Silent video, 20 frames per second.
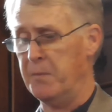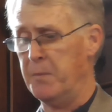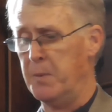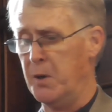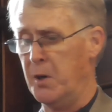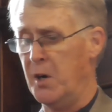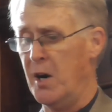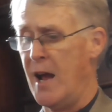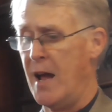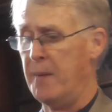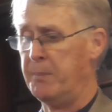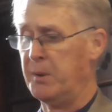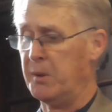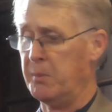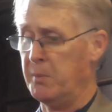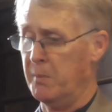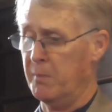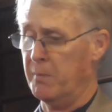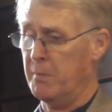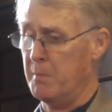and
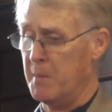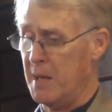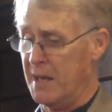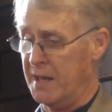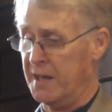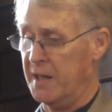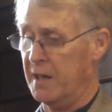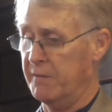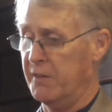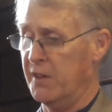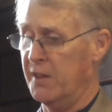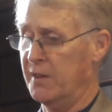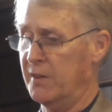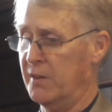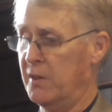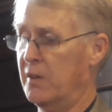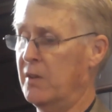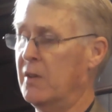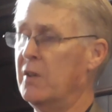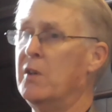perhaps many of
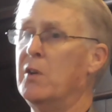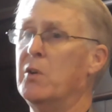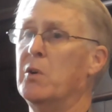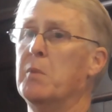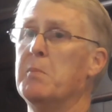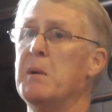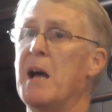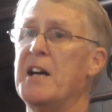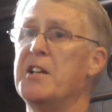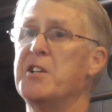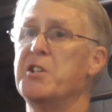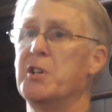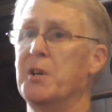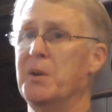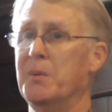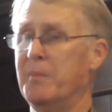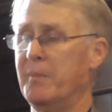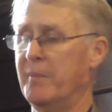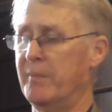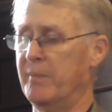us to imagine.